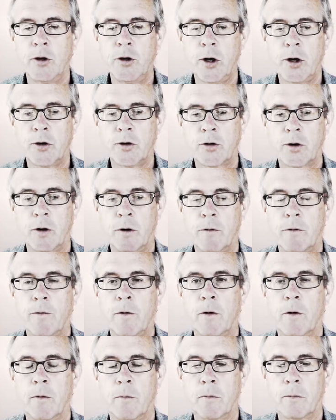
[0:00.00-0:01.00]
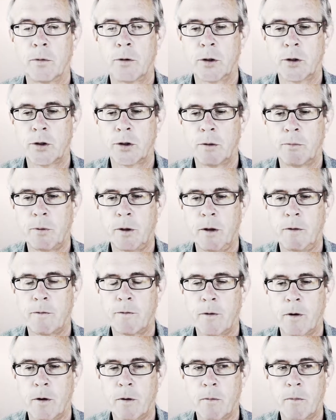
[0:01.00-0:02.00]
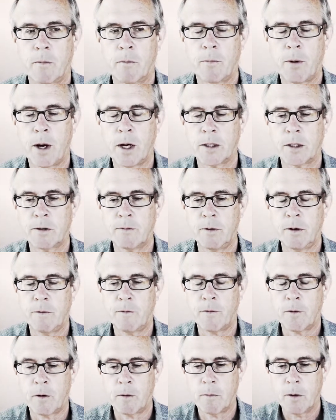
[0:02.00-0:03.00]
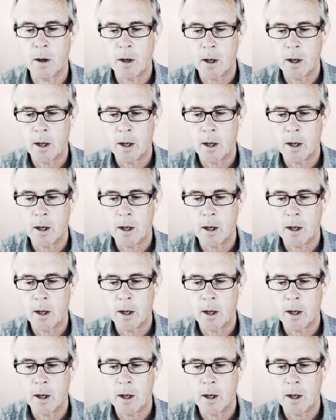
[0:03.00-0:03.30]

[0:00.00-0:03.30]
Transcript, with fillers: Just affirm. Just simply affirm. Positively affirm.